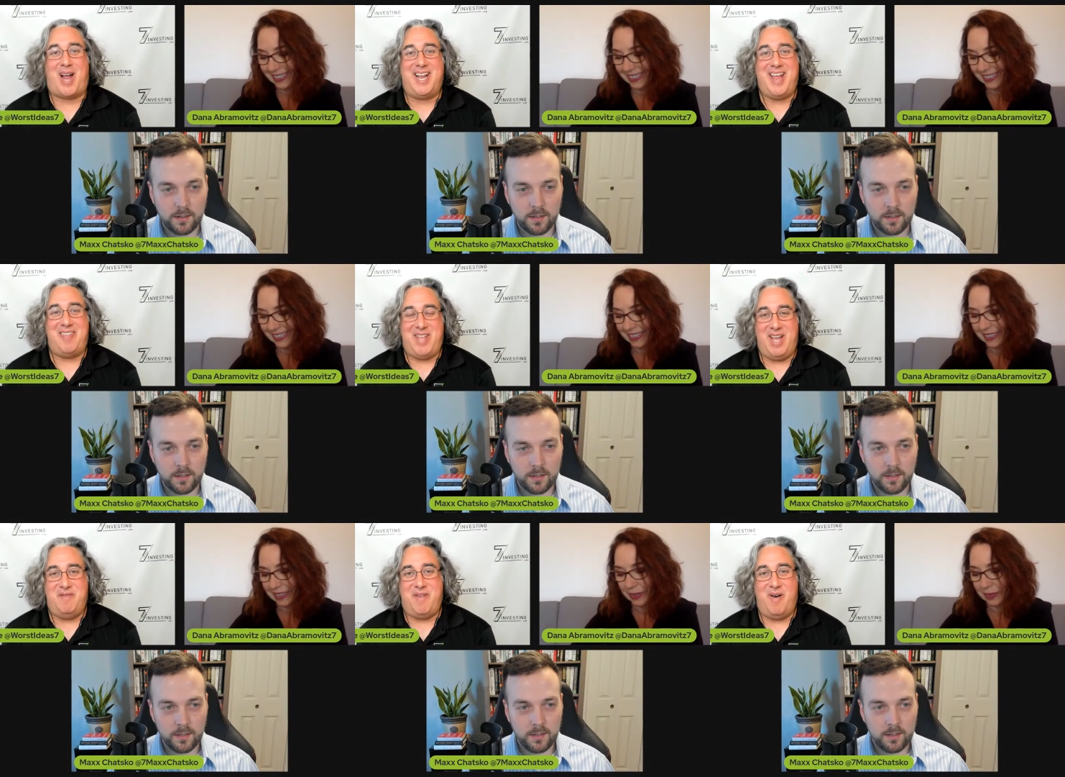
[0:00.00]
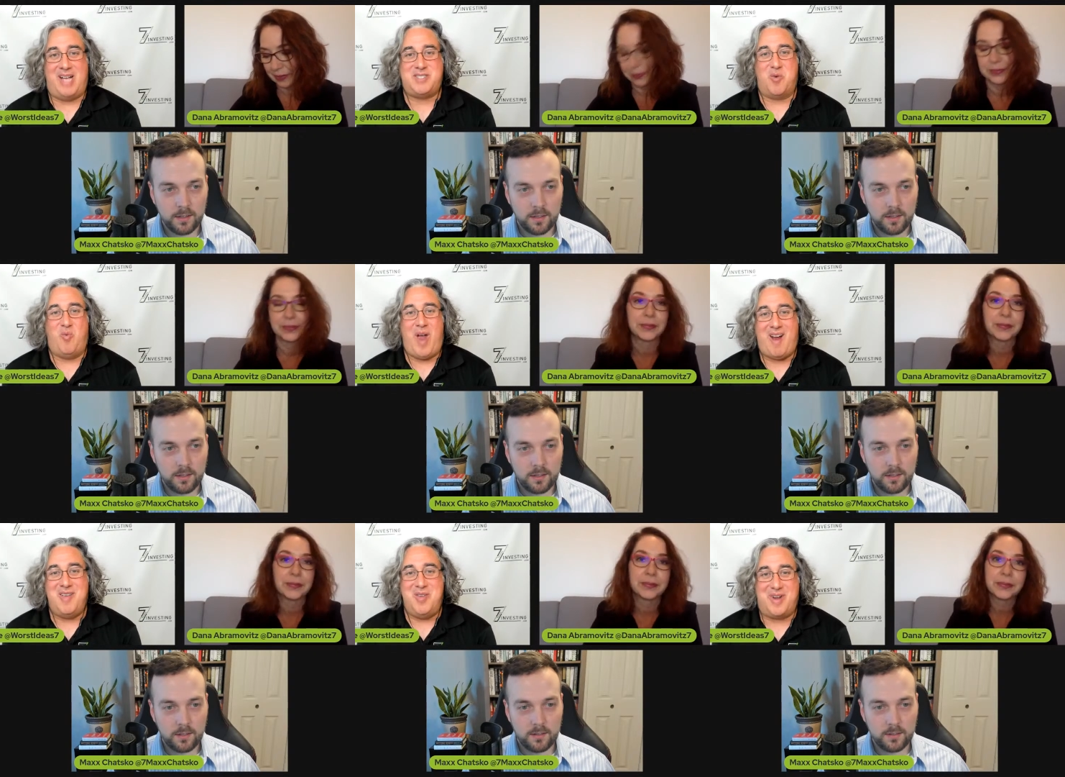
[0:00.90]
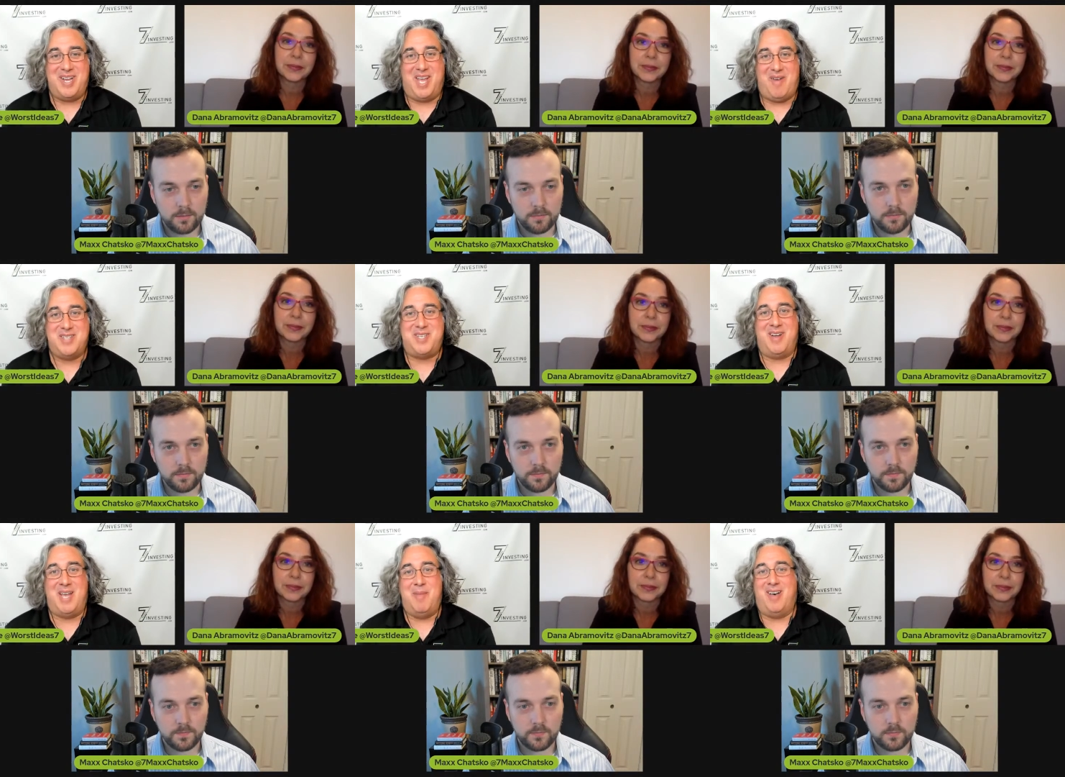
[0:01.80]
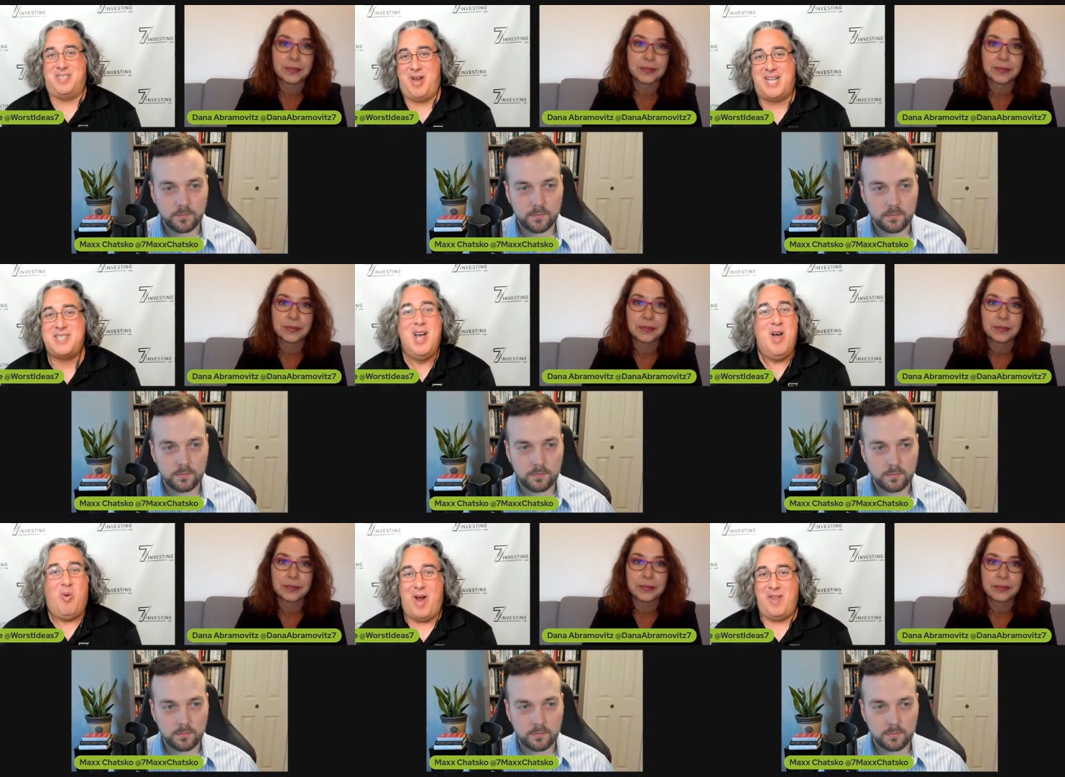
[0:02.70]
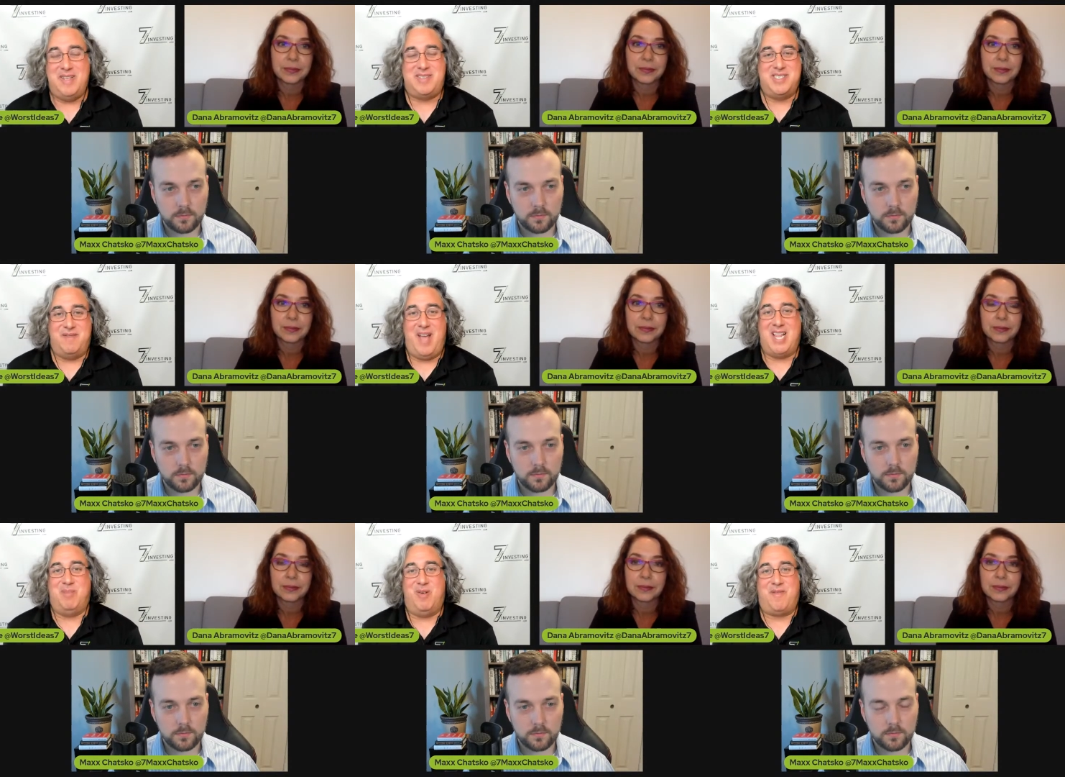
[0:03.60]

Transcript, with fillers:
Speaker 1: to get the info as to where you can give us your email address, where this is available